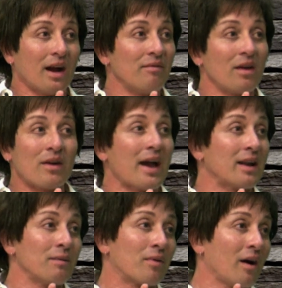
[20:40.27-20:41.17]
I've never
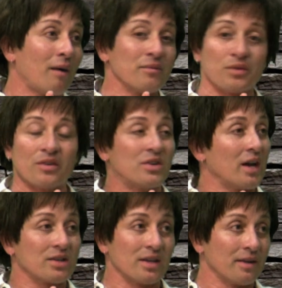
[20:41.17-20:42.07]
had any problems with
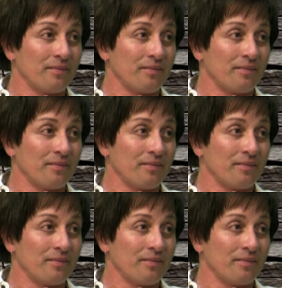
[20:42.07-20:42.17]
rejection.